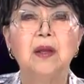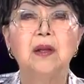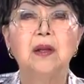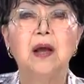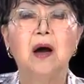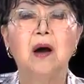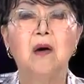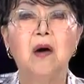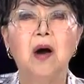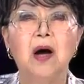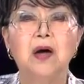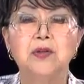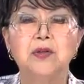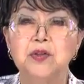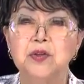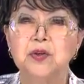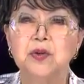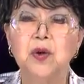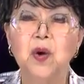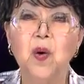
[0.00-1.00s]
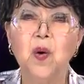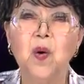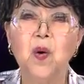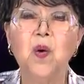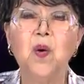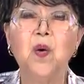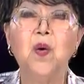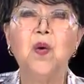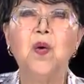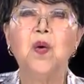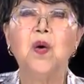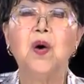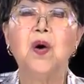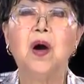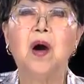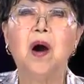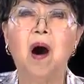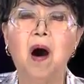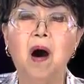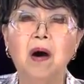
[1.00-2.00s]
Now, as you know,
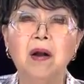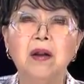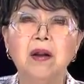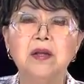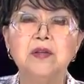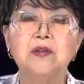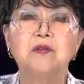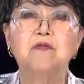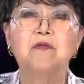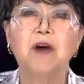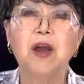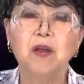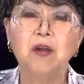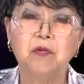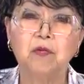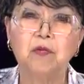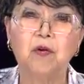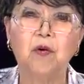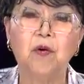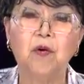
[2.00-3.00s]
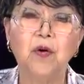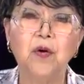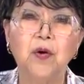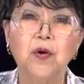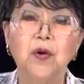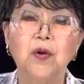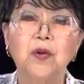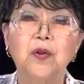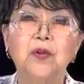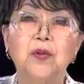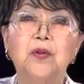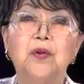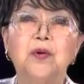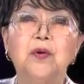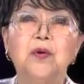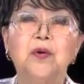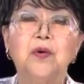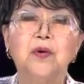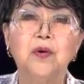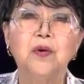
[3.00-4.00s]
God is faithful
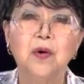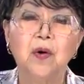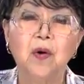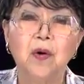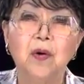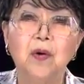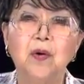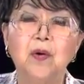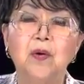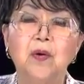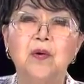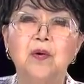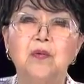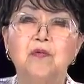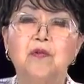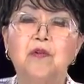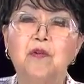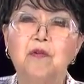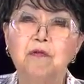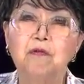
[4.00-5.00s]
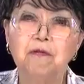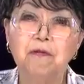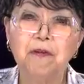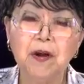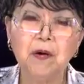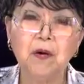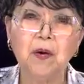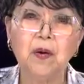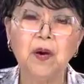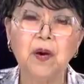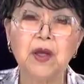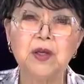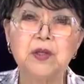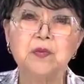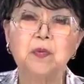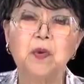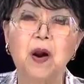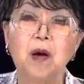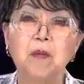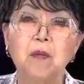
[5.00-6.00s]
to fulfill His
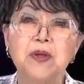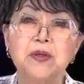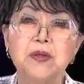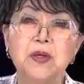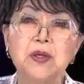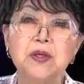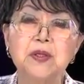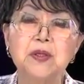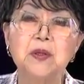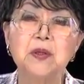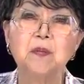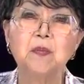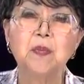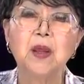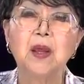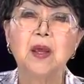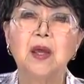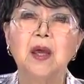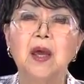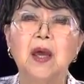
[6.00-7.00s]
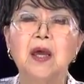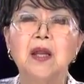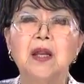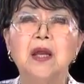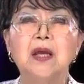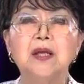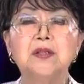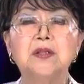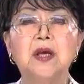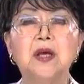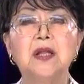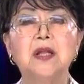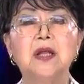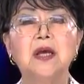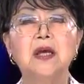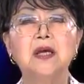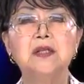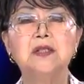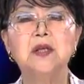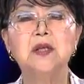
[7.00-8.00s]
promises, and He said
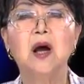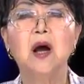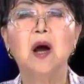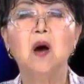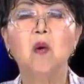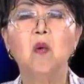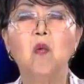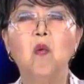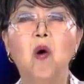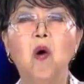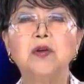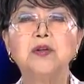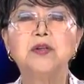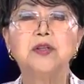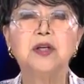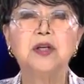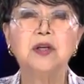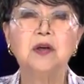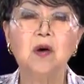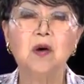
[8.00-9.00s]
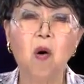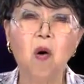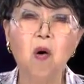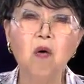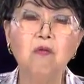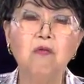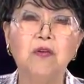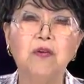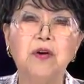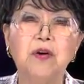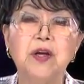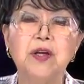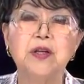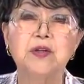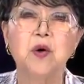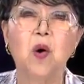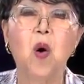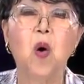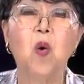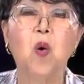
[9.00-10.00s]
His watching over
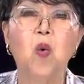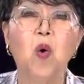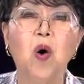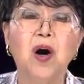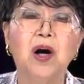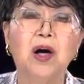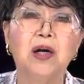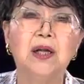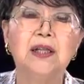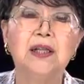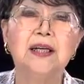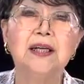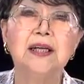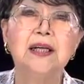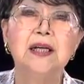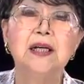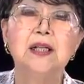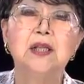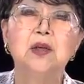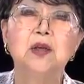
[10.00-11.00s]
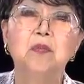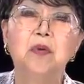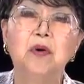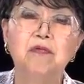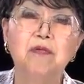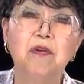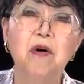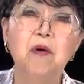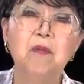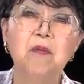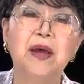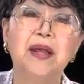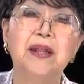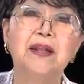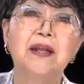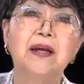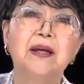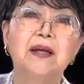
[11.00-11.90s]
His own word to perform it.